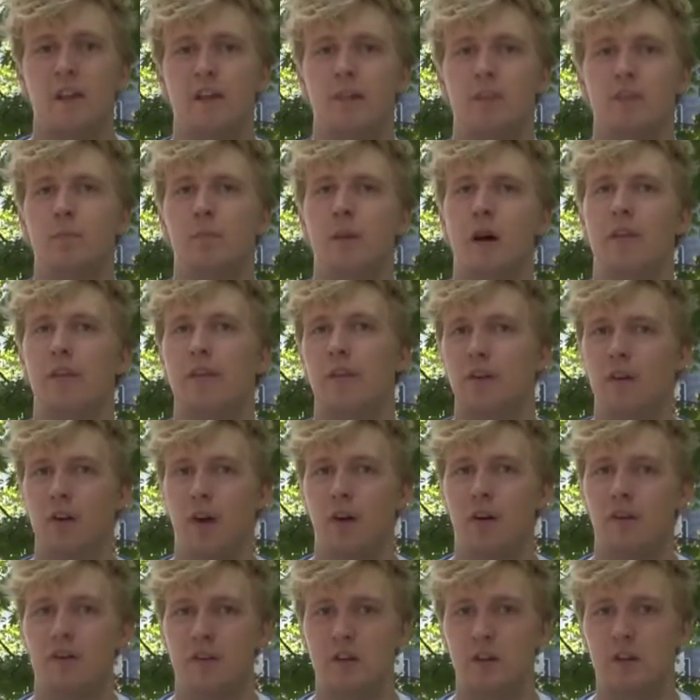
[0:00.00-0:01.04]
his
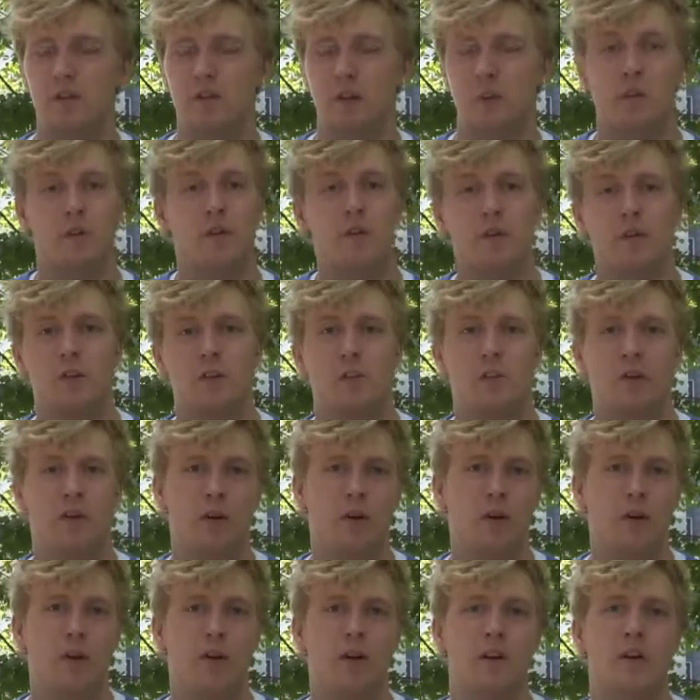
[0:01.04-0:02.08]
methodology for
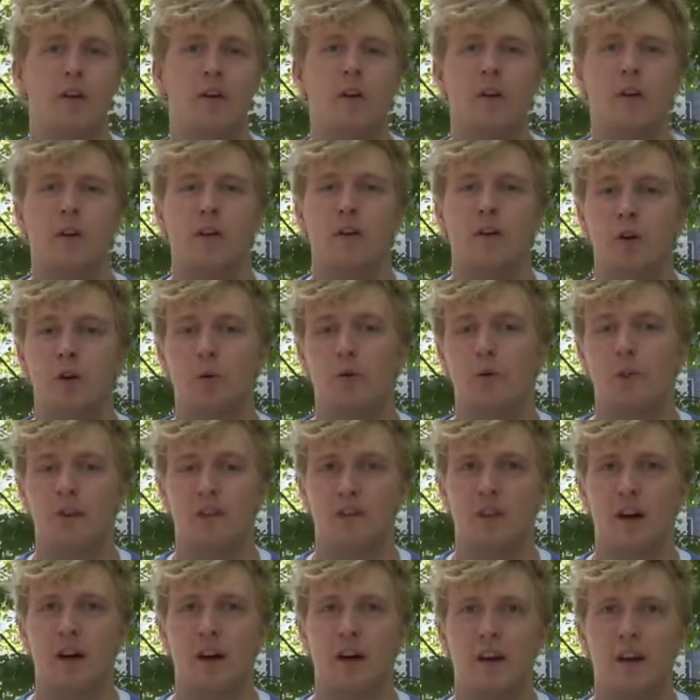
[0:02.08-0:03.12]
participatory urban
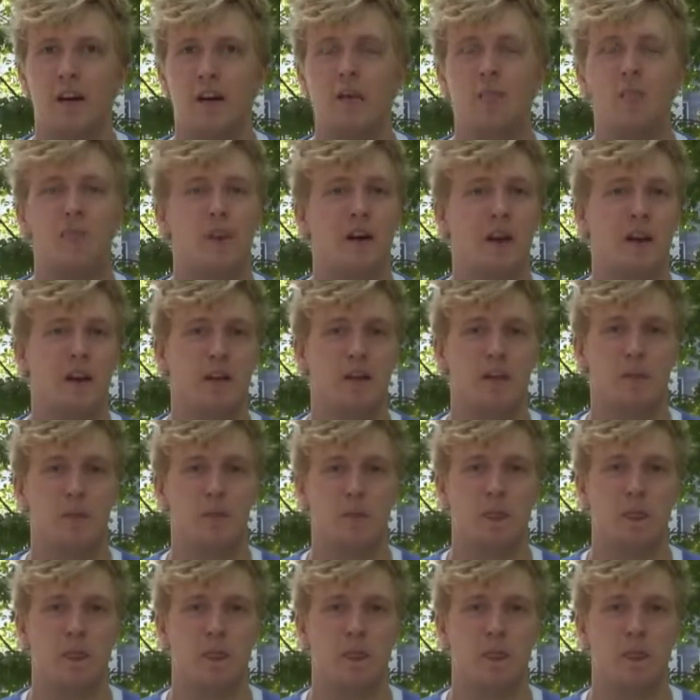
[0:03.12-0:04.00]
design and planning.